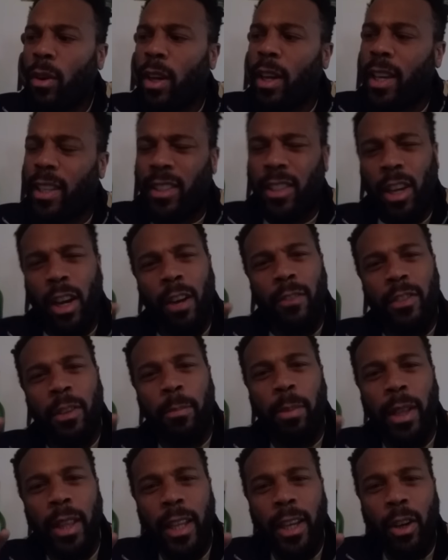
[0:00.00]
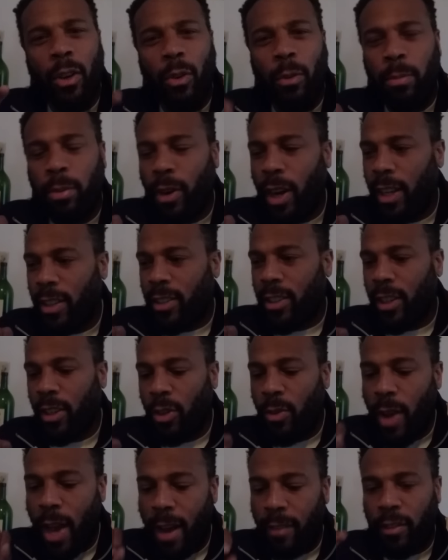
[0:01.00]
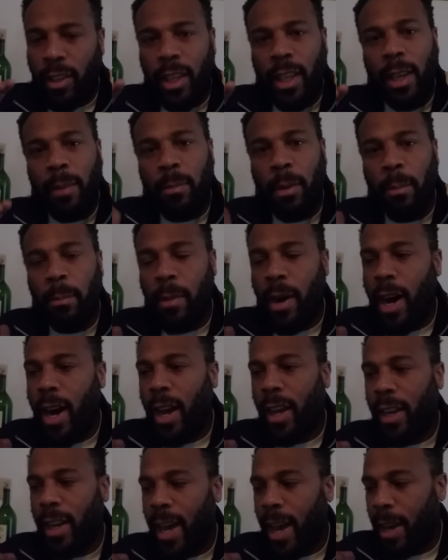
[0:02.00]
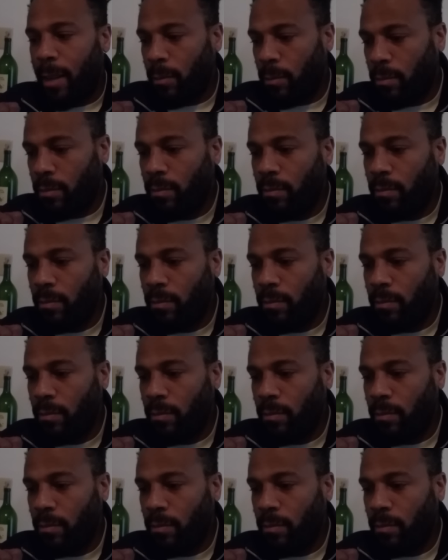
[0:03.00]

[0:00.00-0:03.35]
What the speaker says: In terms of political pressure, you have to keep in mind that